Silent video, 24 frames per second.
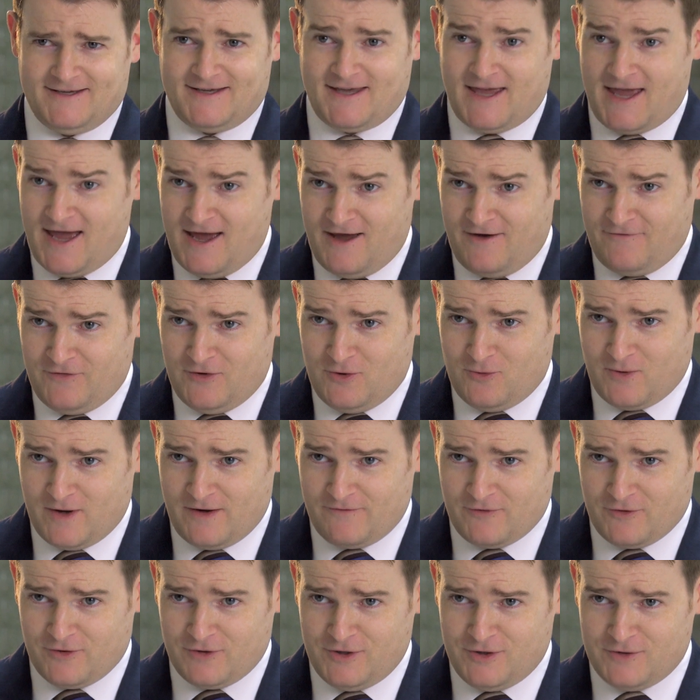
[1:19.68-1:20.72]
Have you
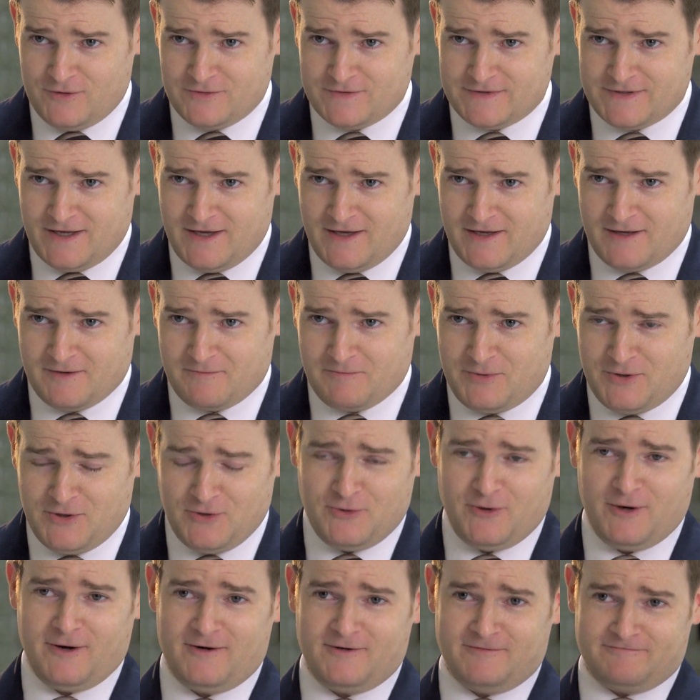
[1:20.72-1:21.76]
ever used a
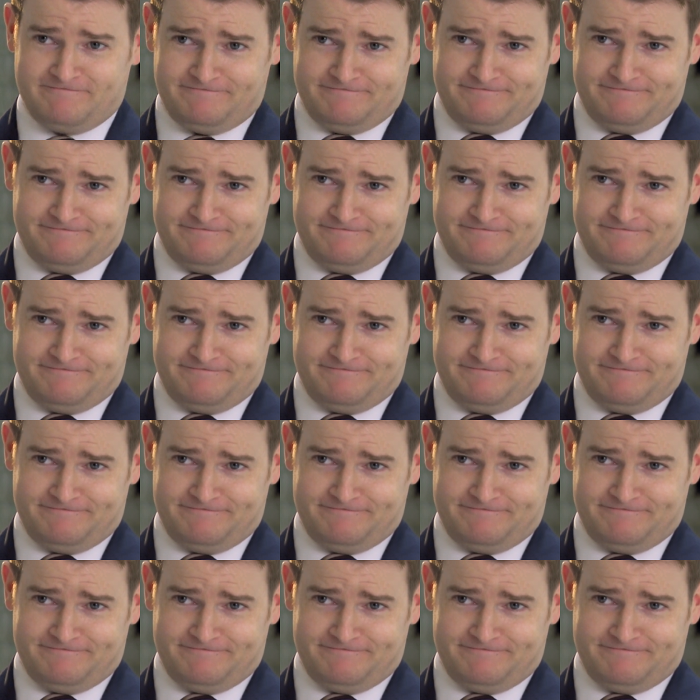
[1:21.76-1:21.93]
computer?